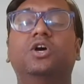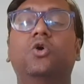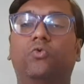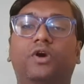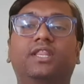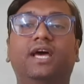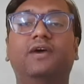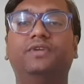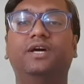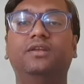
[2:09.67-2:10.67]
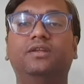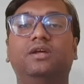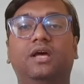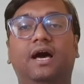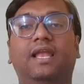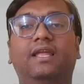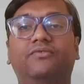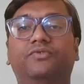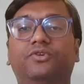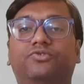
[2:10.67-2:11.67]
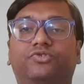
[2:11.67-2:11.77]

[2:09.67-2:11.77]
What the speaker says: What they have done, I'll give you